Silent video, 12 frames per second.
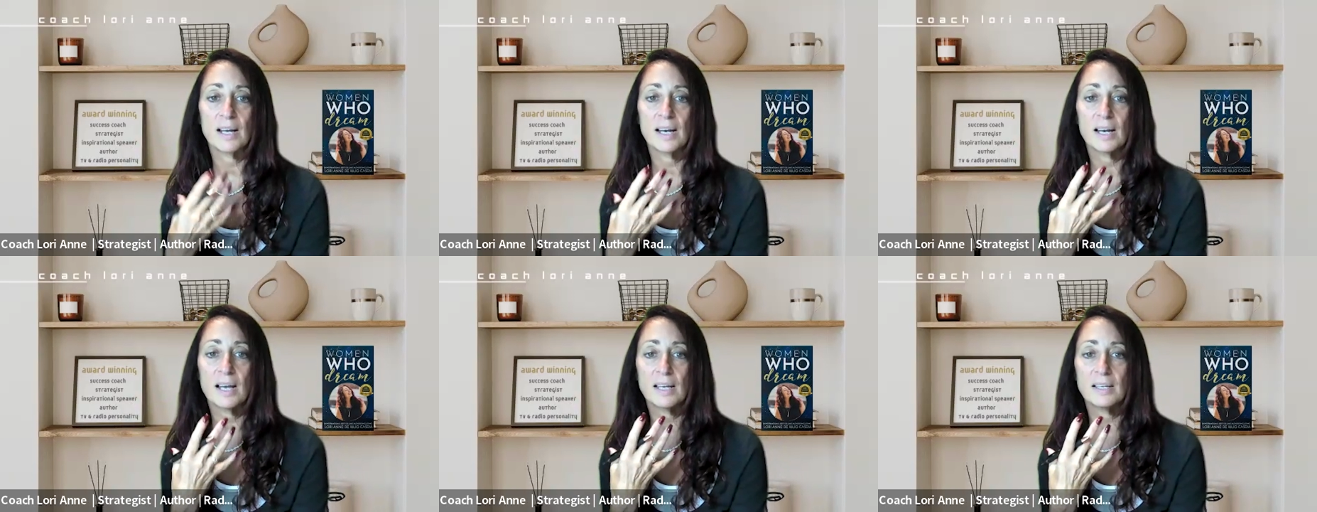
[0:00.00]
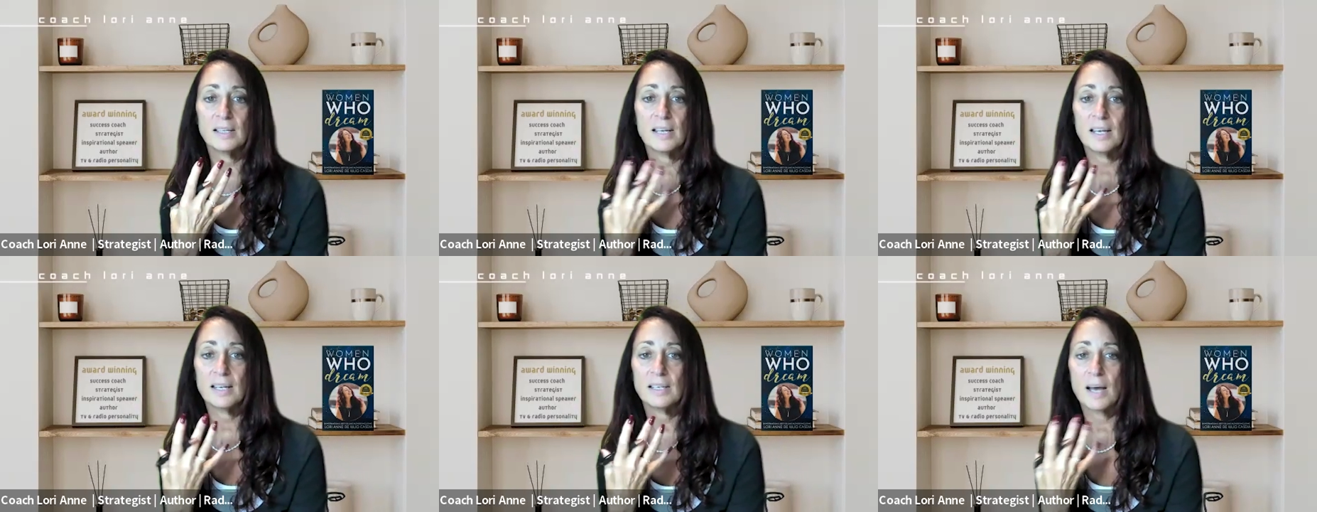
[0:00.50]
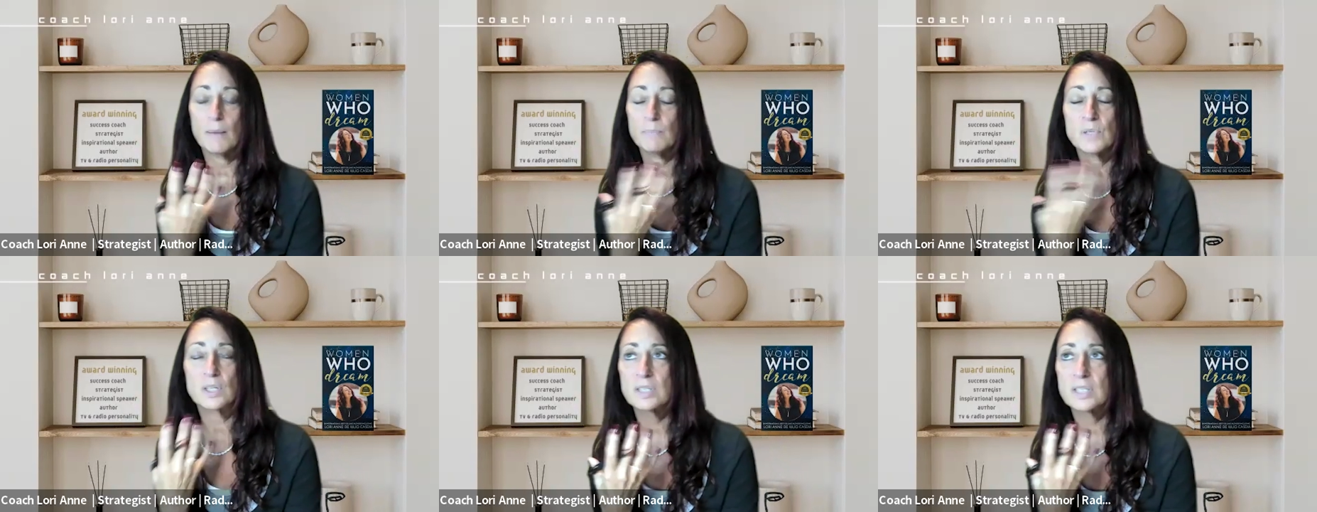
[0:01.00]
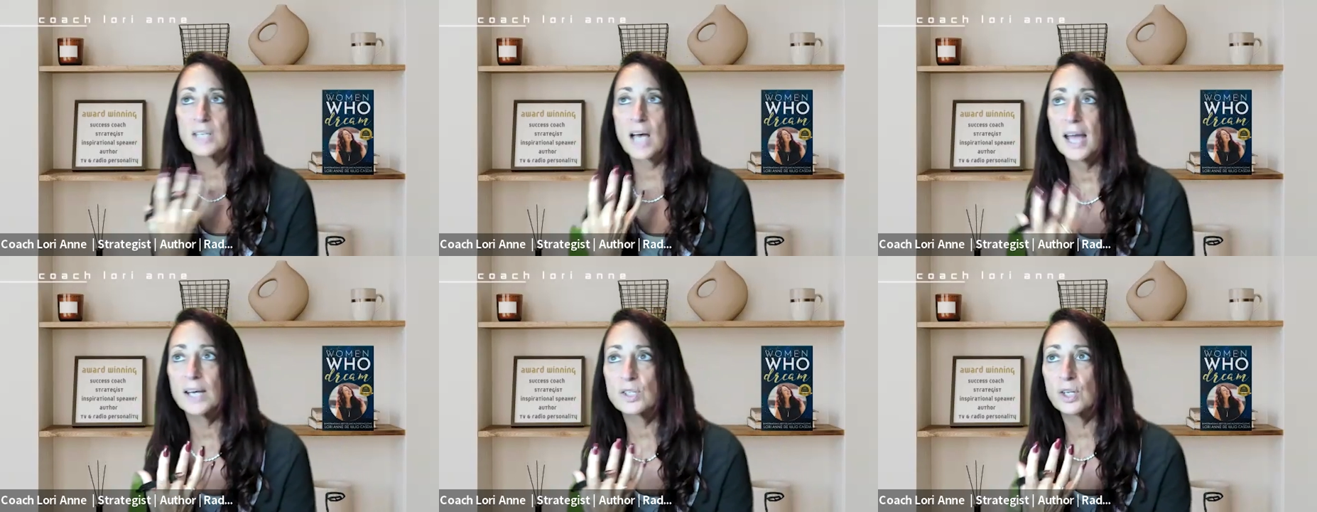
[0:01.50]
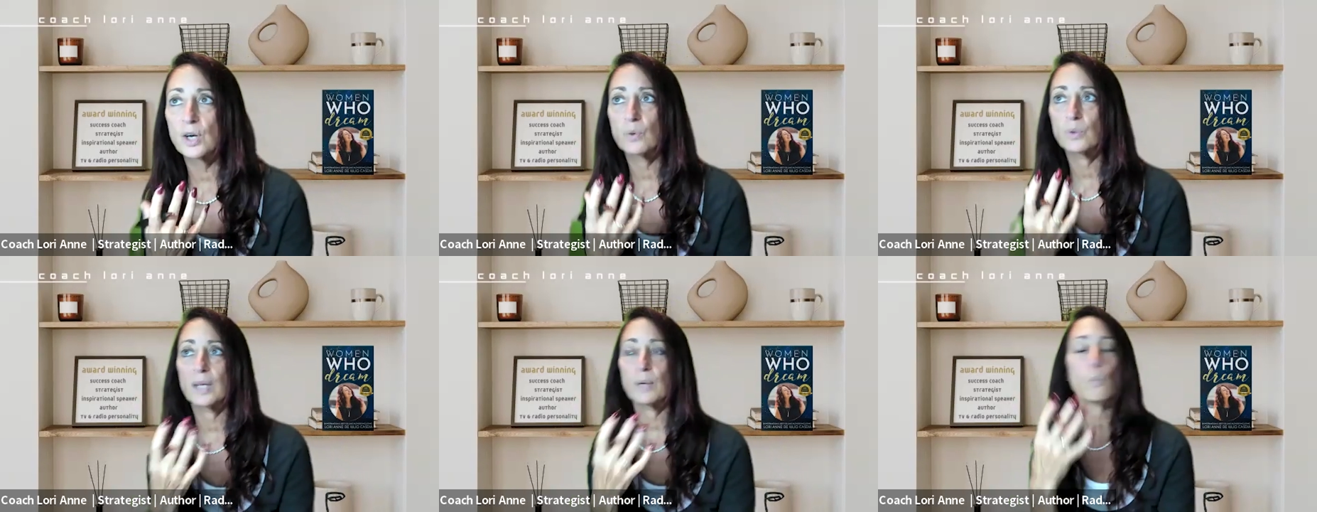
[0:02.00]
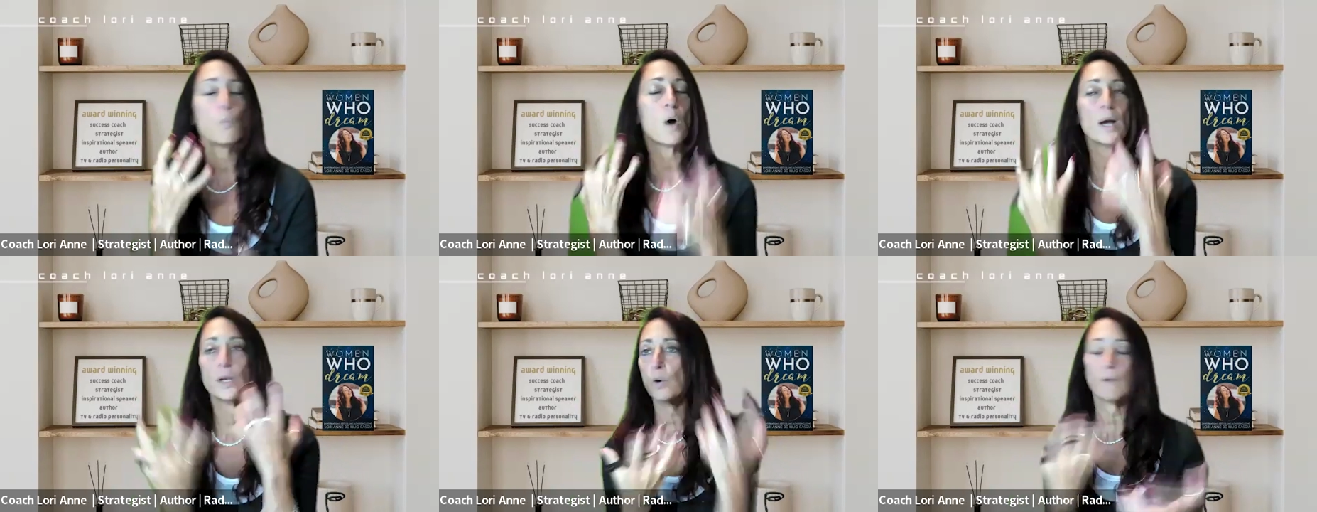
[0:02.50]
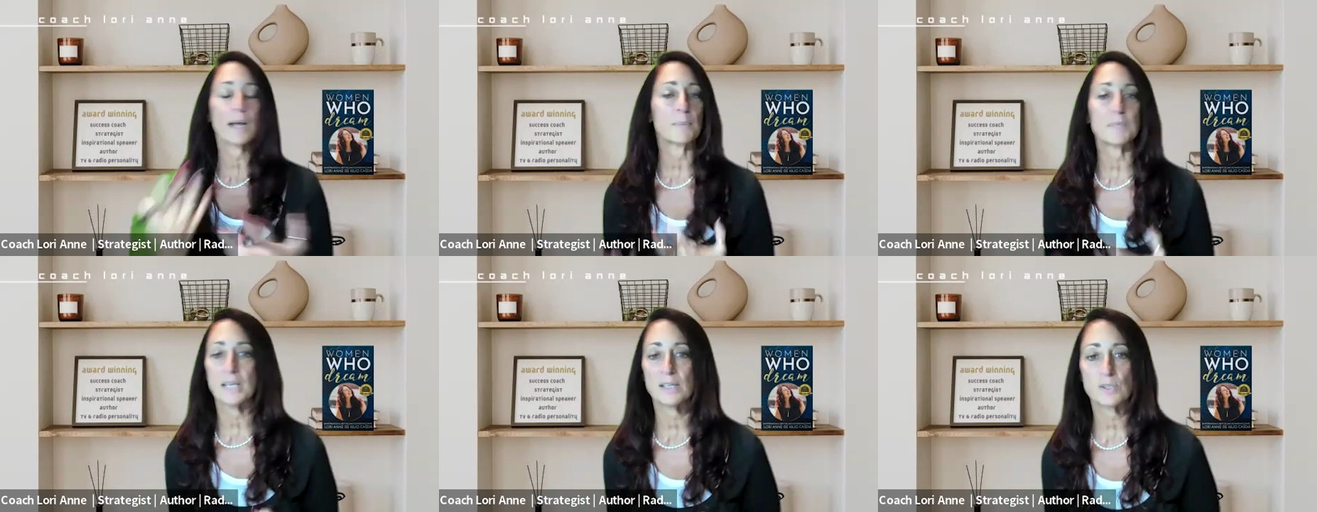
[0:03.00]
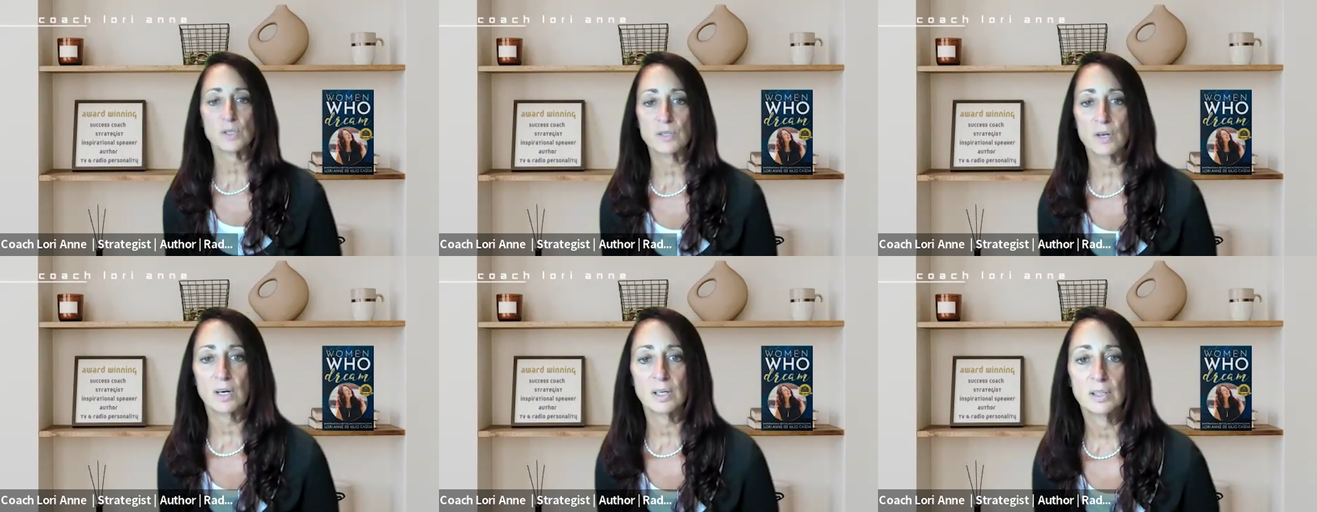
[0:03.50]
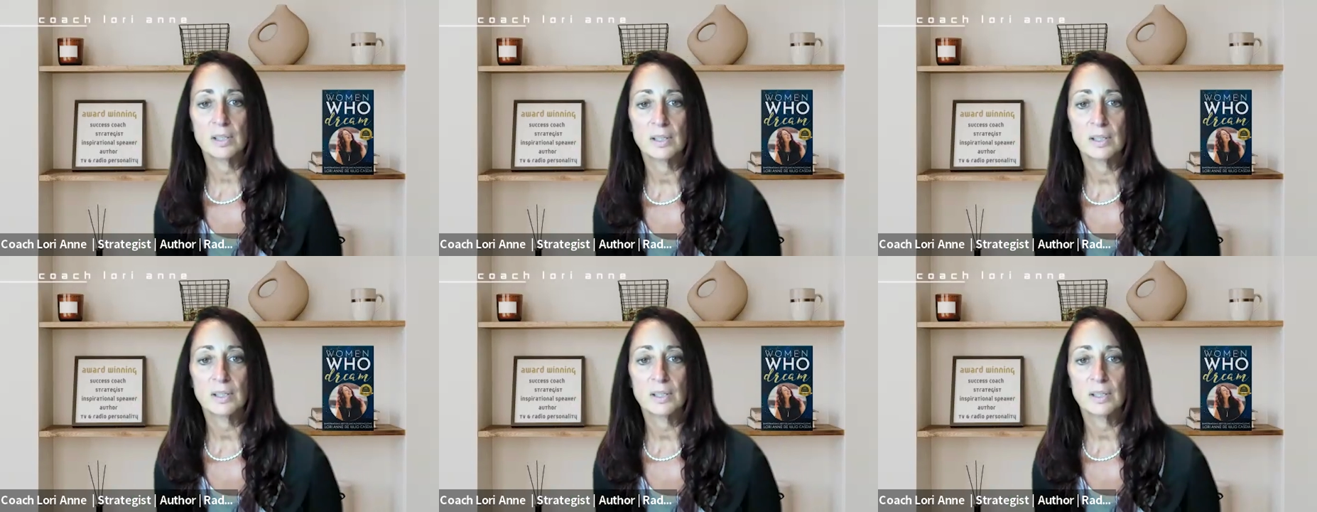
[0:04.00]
And I'm just dying to know, like, what your recommendations are.